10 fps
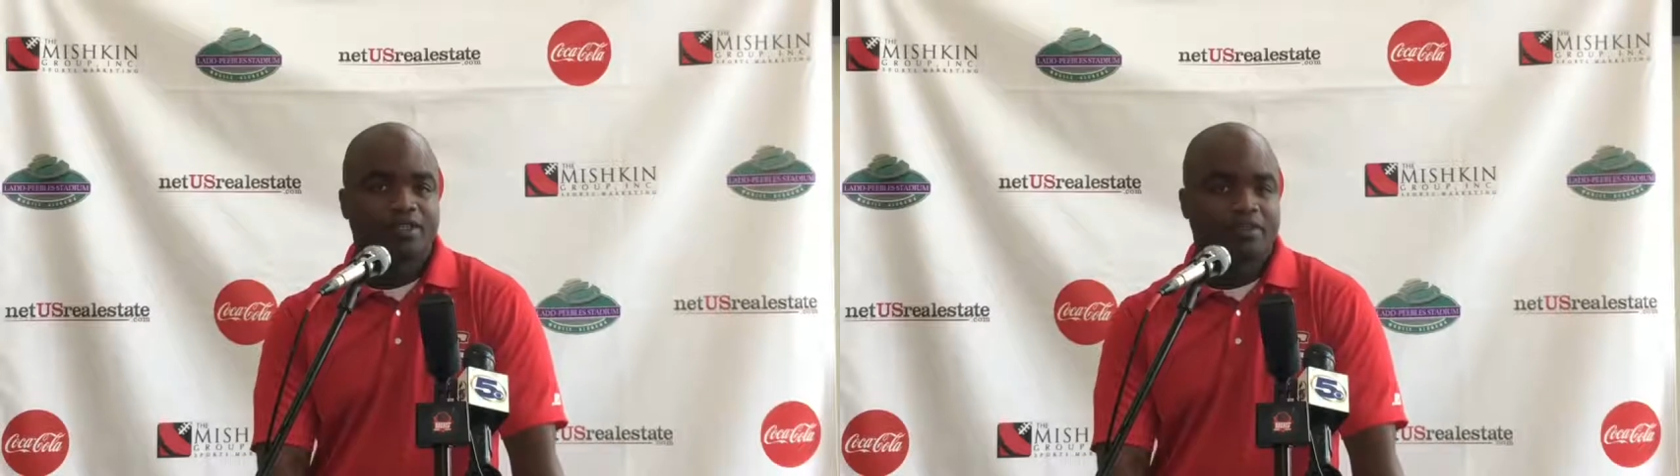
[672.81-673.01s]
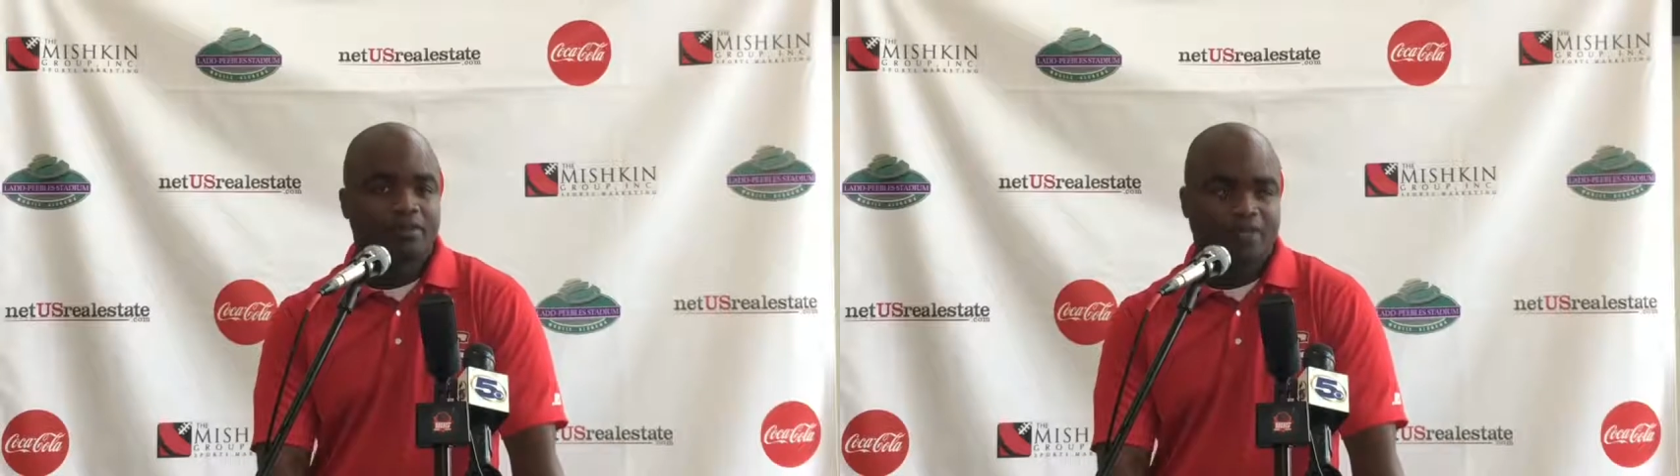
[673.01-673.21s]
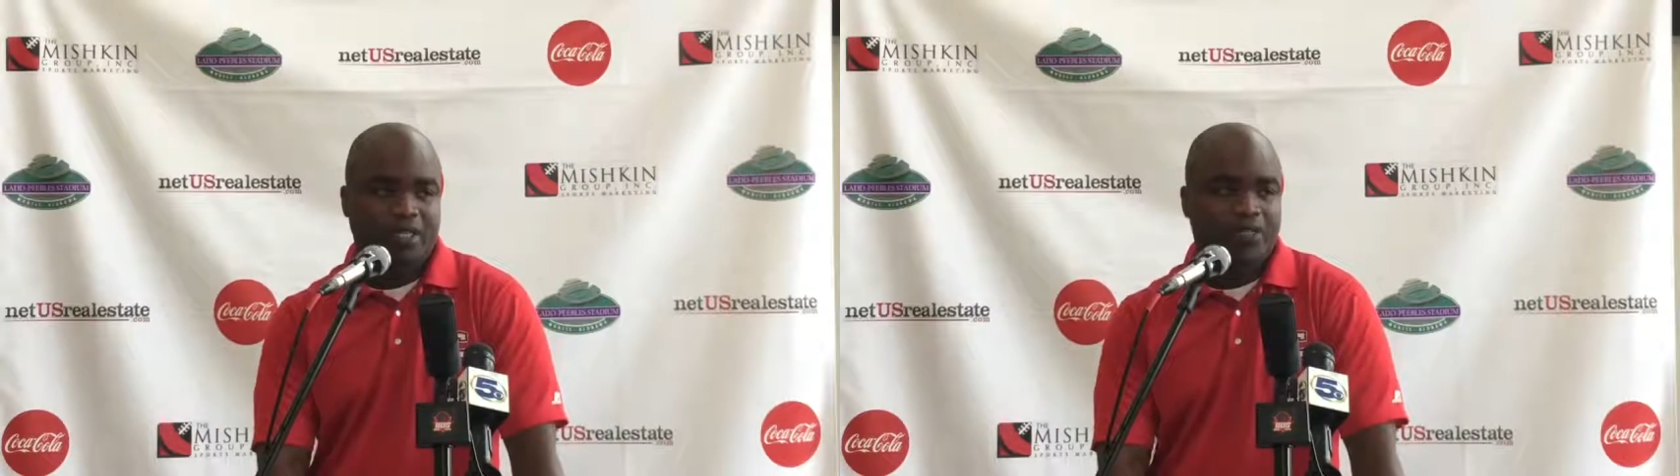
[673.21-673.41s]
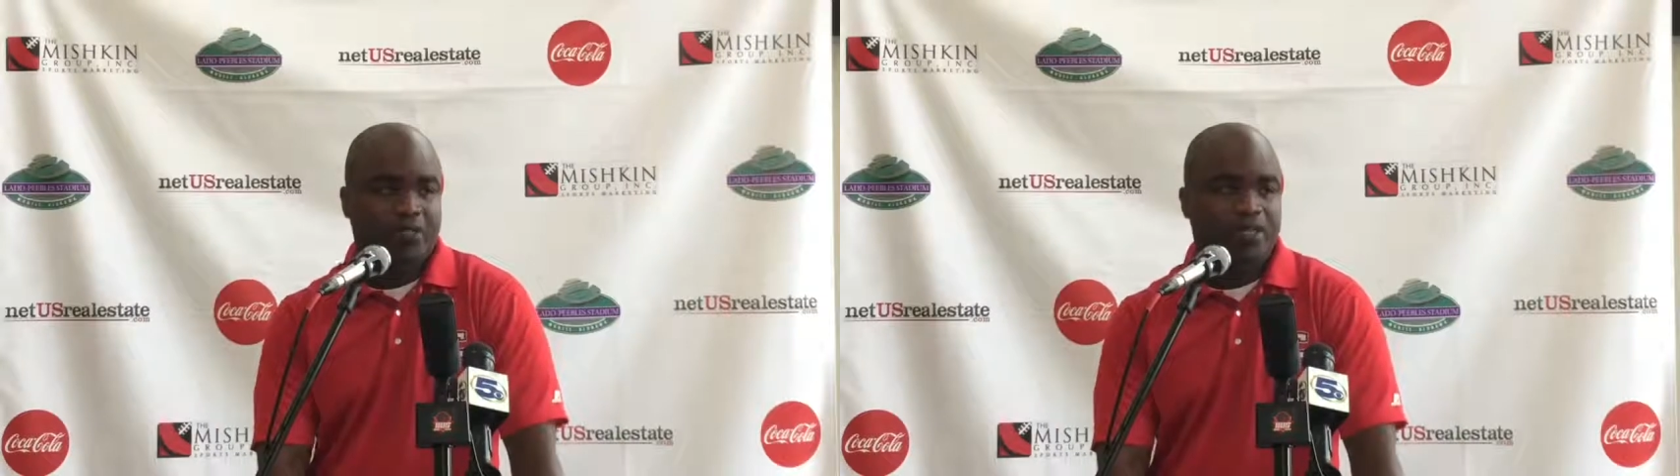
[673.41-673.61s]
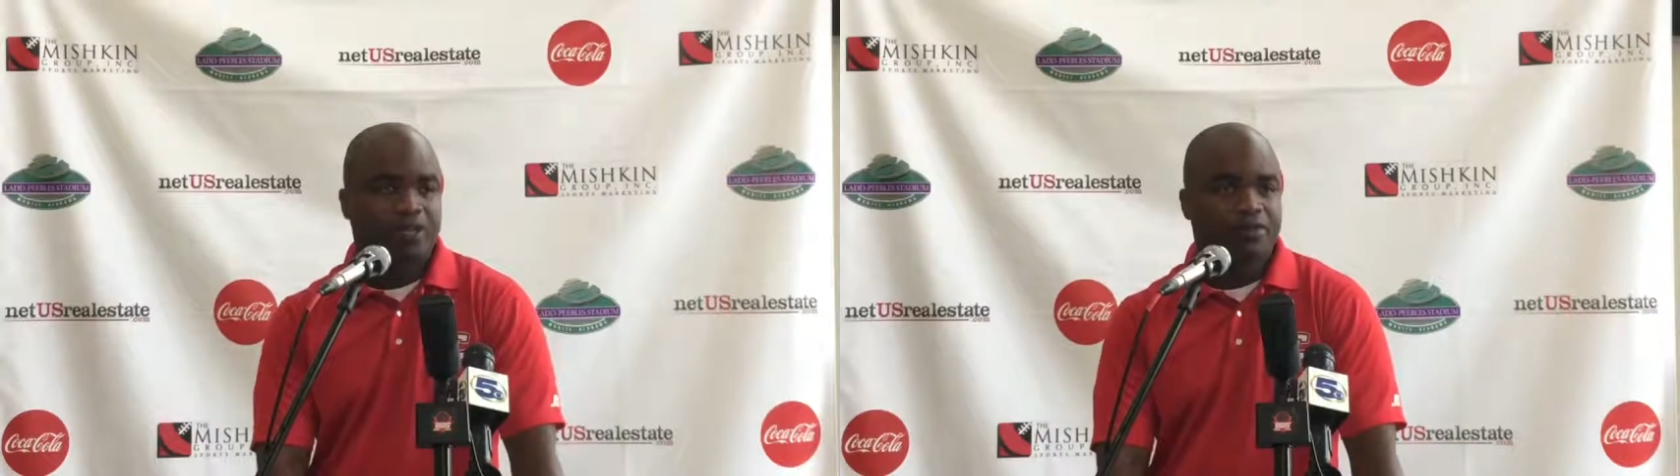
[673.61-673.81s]
Because I
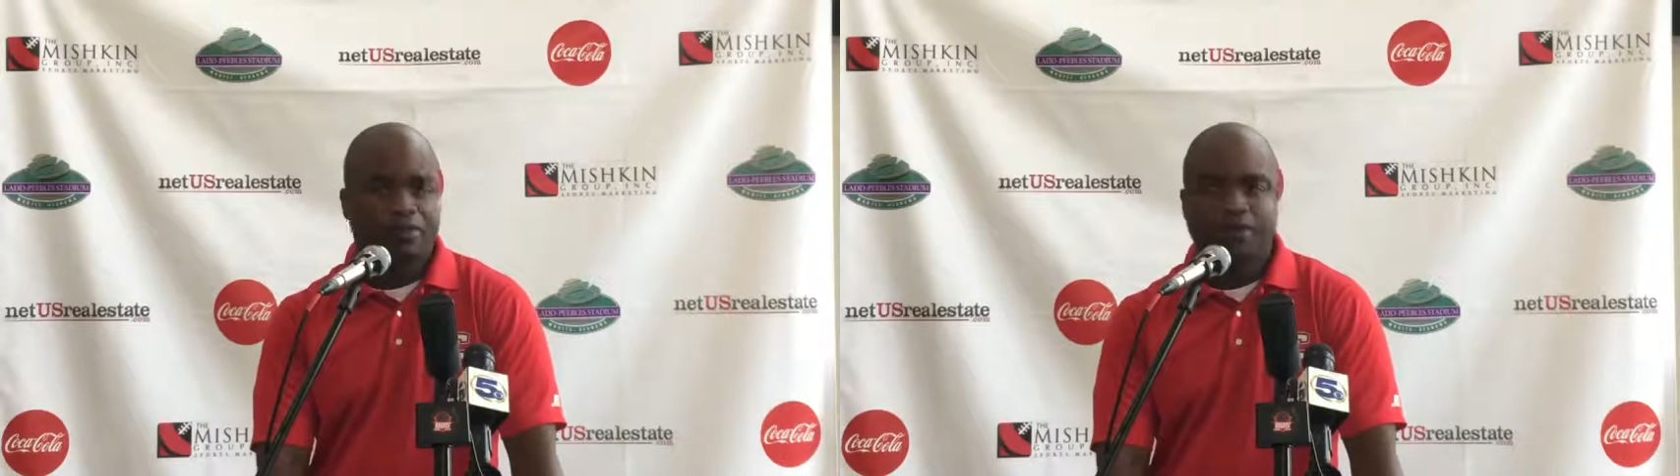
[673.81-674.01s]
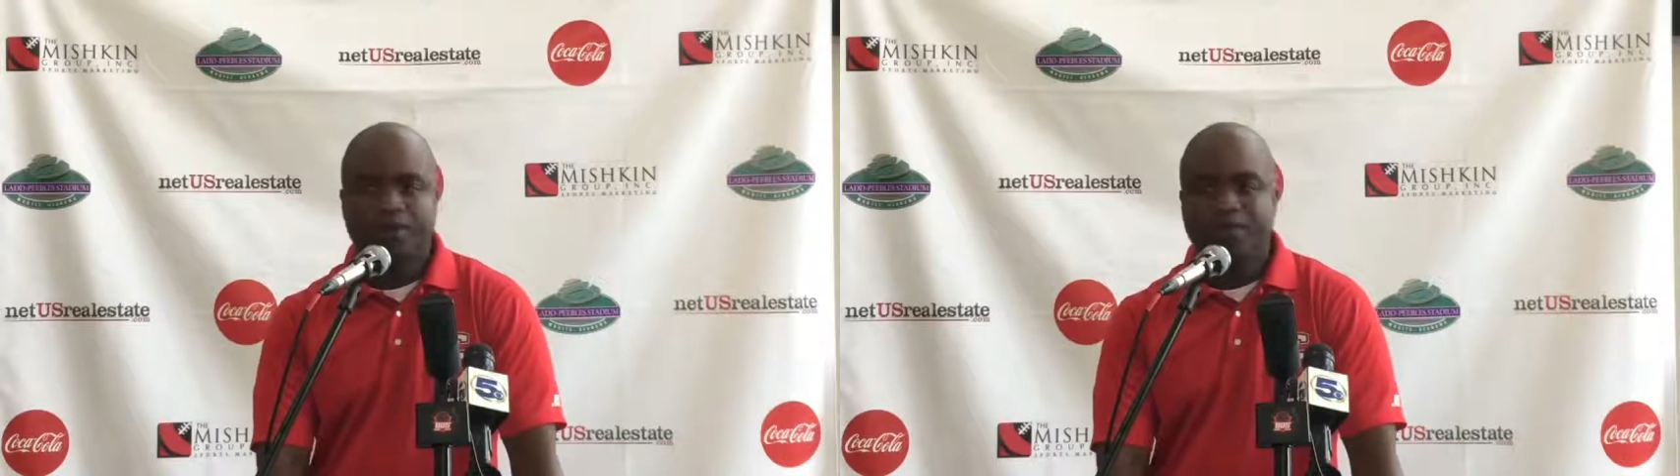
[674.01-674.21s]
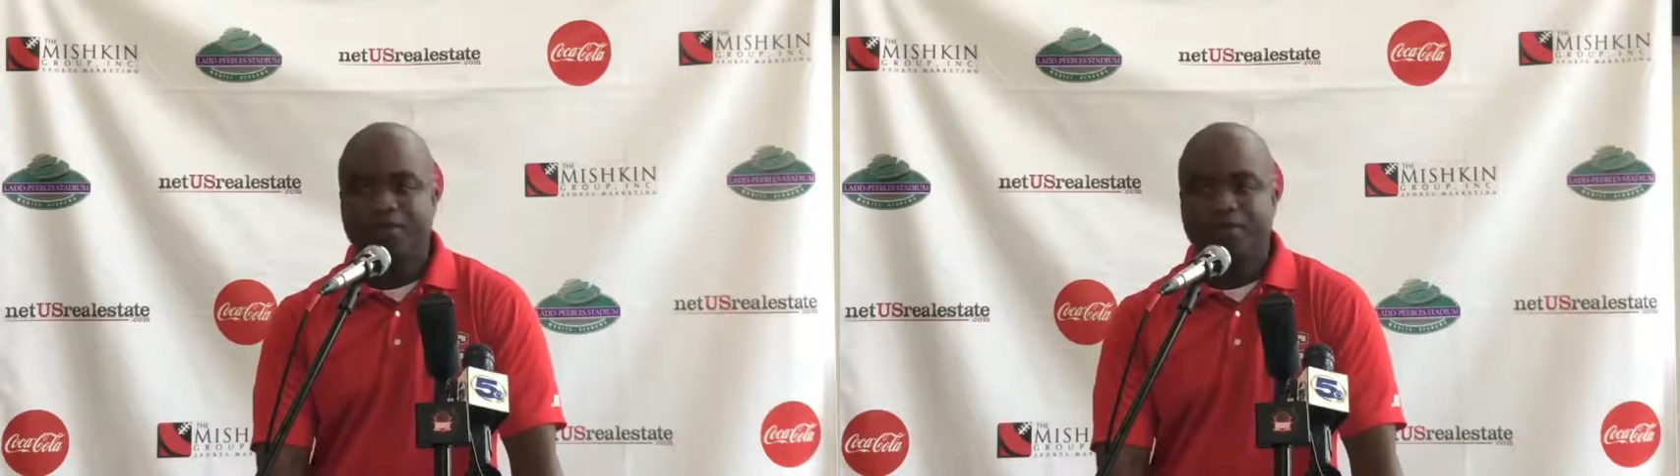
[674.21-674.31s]
know down the road they're